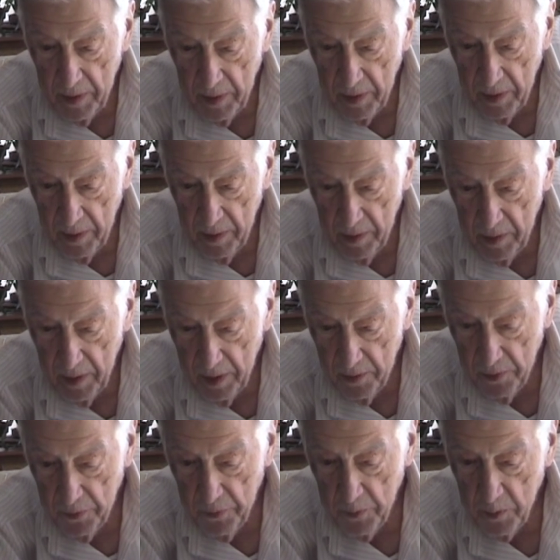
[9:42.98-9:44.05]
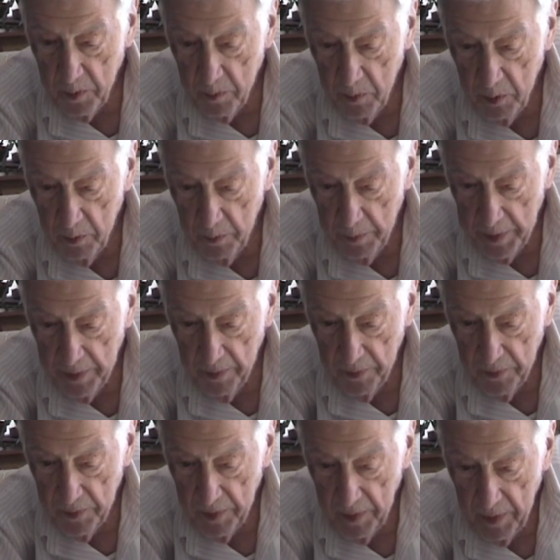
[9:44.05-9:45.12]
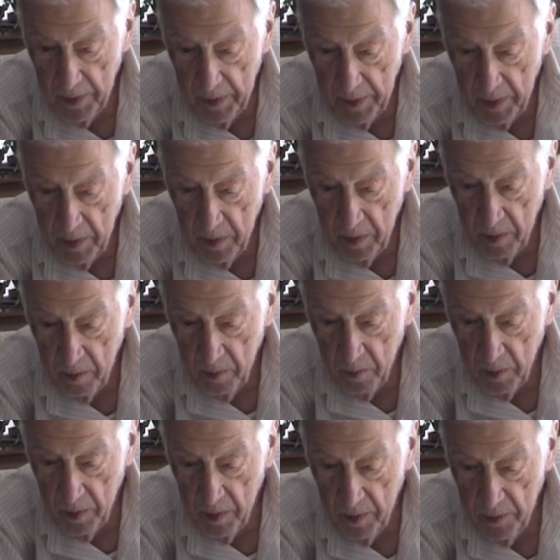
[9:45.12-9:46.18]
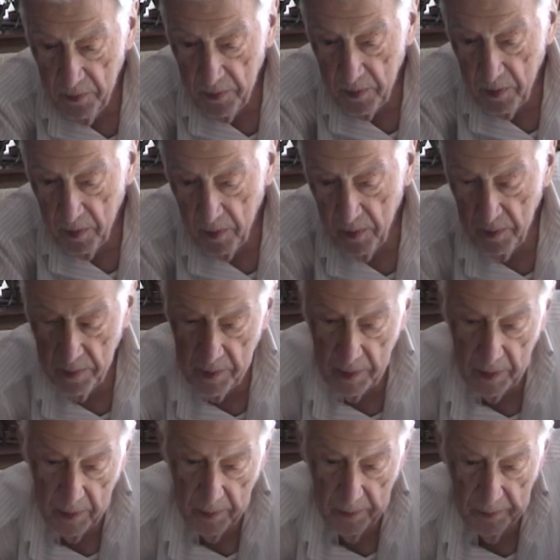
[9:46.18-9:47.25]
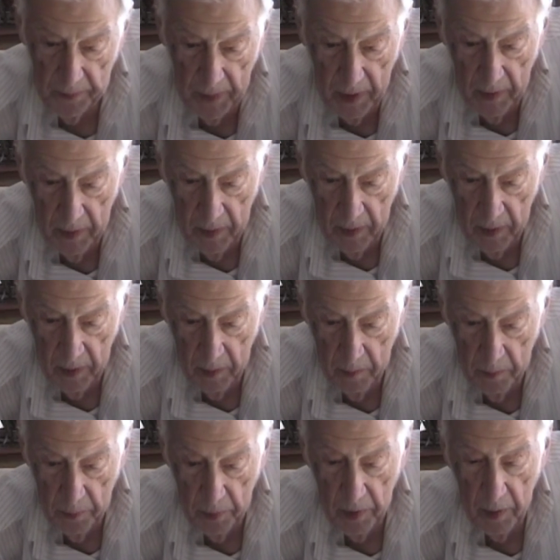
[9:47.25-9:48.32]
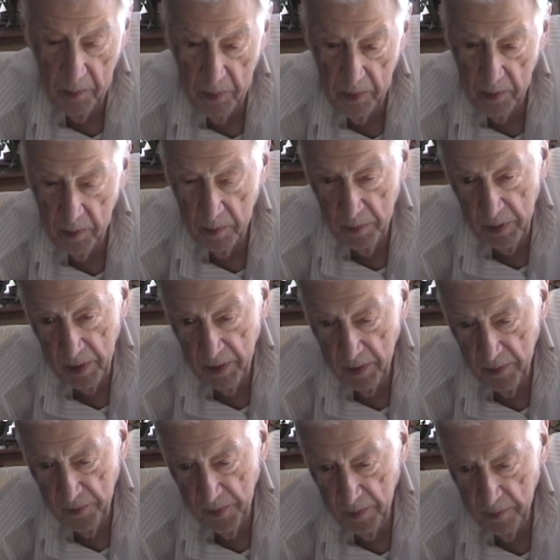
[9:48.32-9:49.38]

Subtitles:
and it has 4 movements. One is called Impromptu, but it's